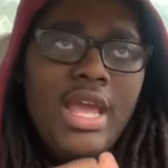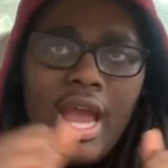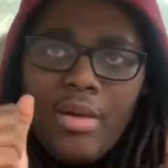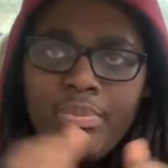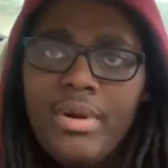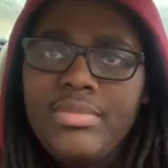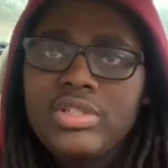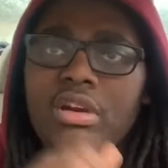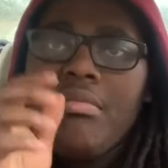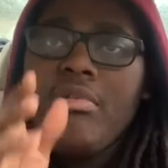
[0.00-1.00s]
I promise
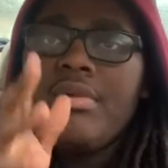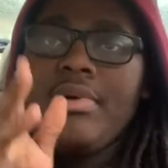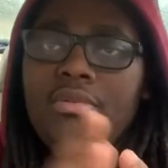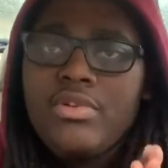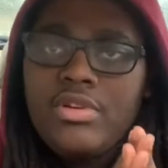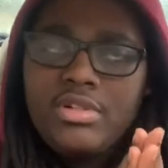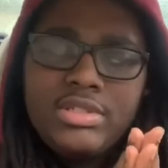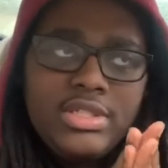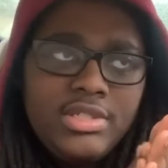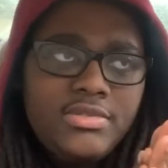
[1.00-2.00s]
y'all, mark my
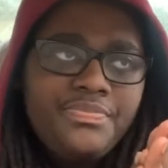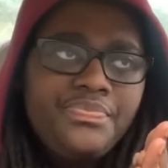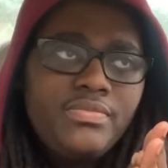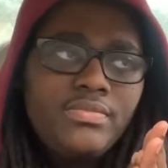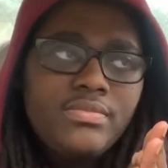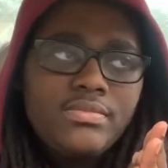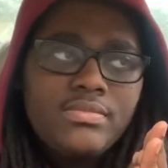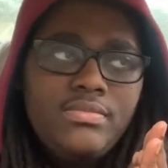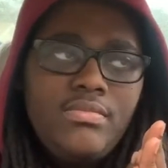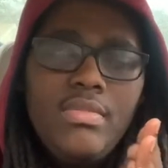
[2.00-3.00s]
words. Look,
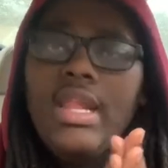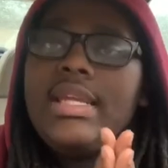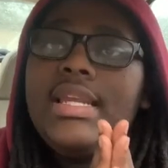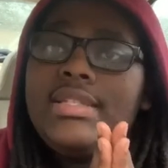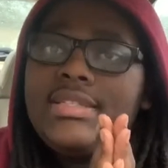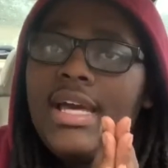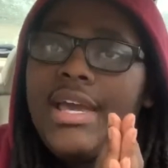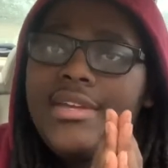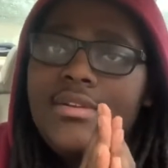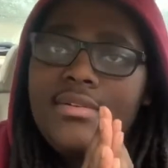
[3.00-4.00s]
this is our
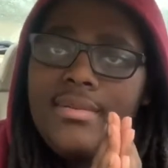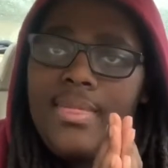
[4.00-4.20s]
year.